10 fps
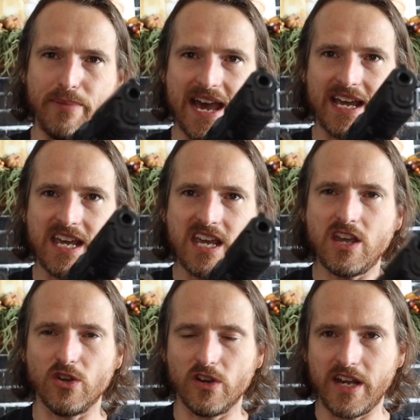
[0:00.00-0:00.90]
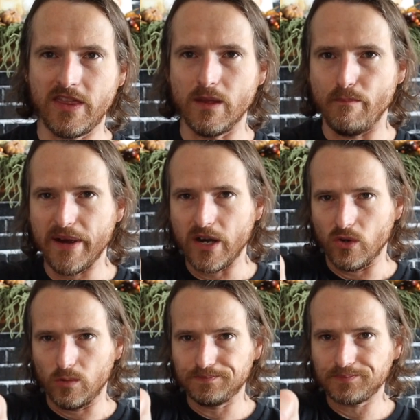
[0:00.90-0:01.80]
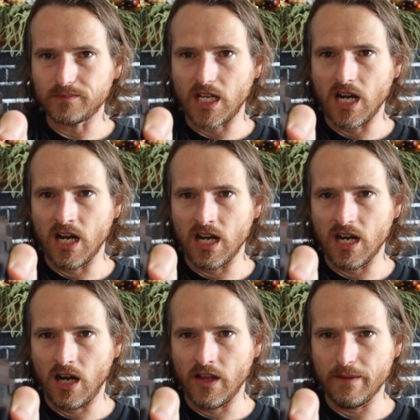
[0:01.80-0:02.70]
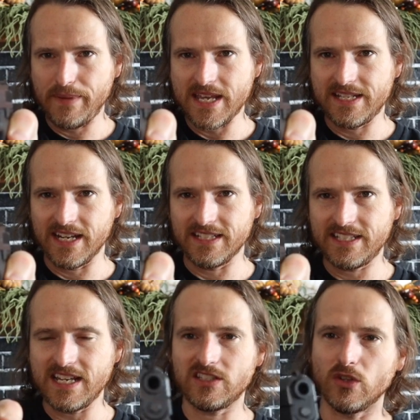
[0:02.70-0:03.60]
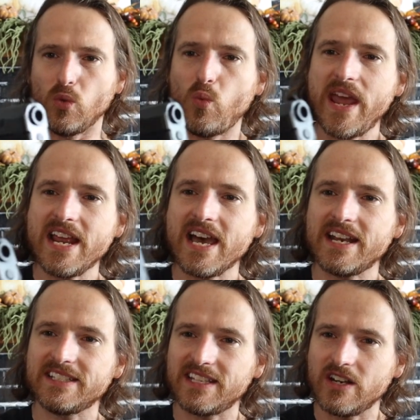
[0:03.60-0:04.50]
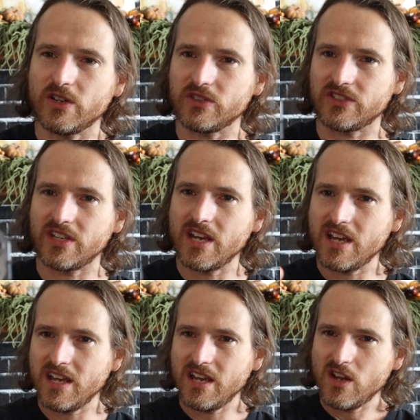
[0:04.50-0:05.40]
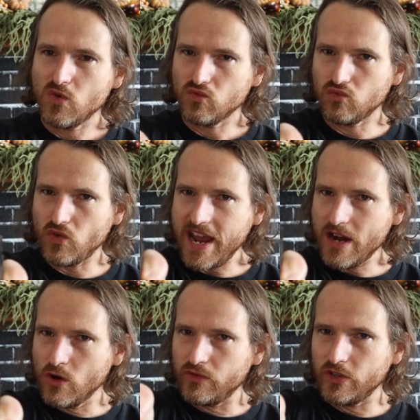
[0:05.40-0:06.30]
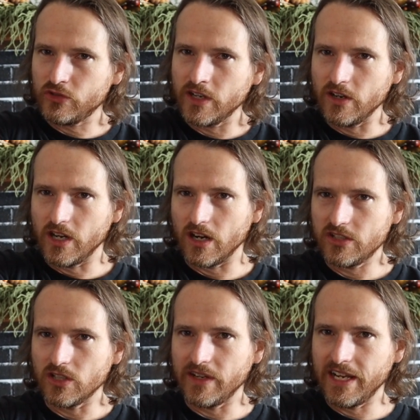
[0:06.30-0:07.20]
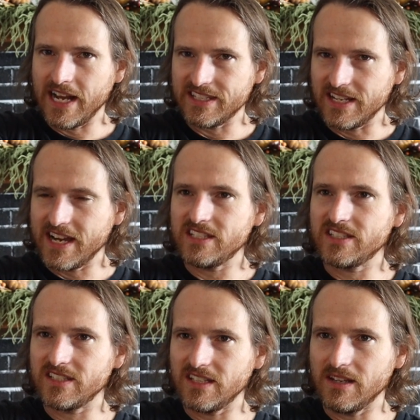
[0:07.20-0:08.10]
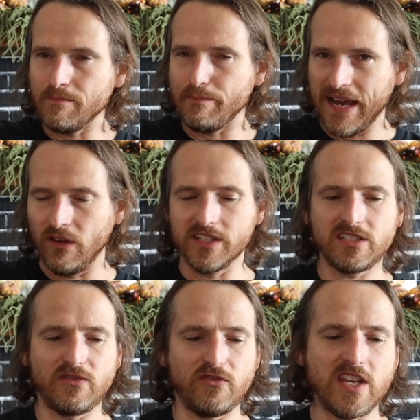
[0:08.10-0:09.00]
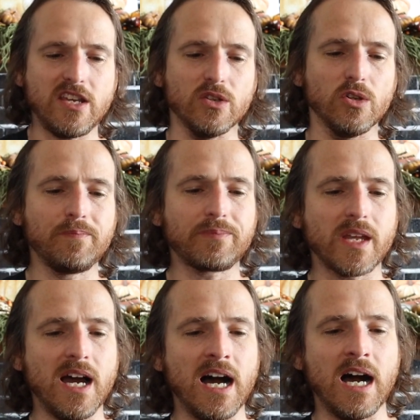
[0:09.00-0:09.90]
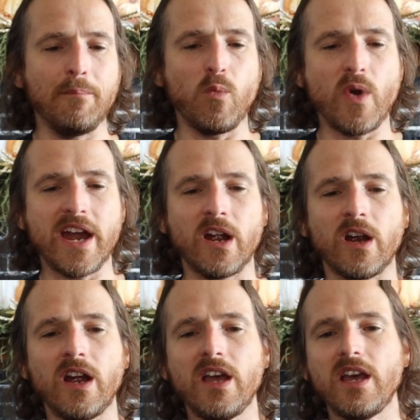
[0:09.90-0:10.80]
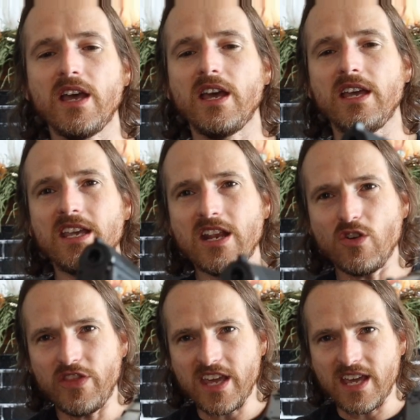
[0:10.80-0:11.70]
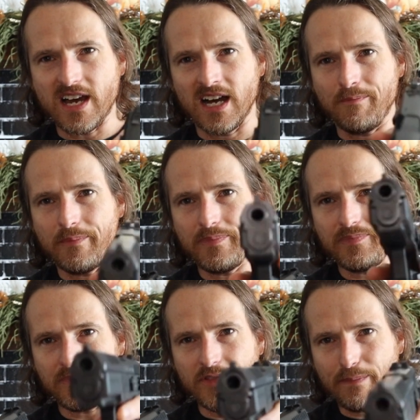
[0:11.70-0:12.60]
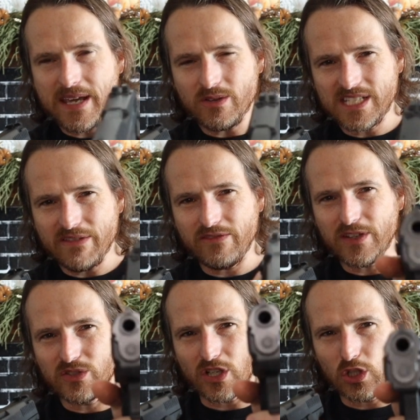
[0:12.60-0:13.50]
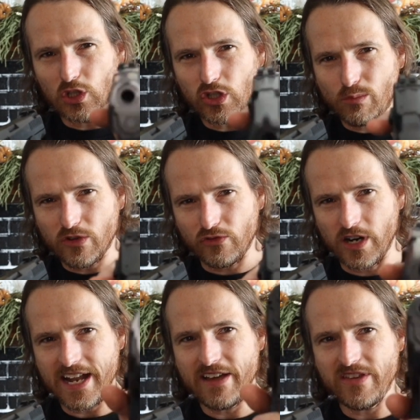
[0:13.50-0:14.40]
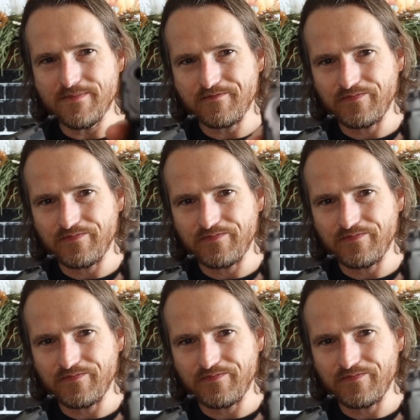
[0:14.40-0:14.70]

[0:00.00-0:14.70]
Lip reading: back here in the barrel on the P-10C, so the weight kind of centers right over the trigger guard. So it has a nice balanced feel, where, you know, the P-07 feels a little more front heavy.